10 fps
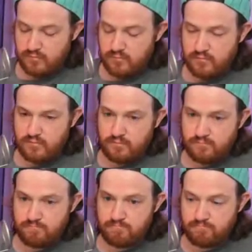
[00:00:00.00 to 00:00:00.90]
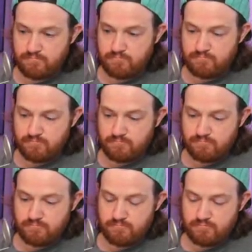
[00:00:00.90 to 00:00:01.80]

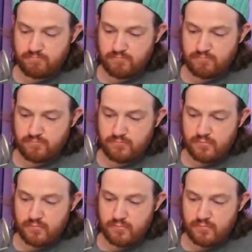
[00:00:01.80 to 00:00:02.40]
The person shown says nothing.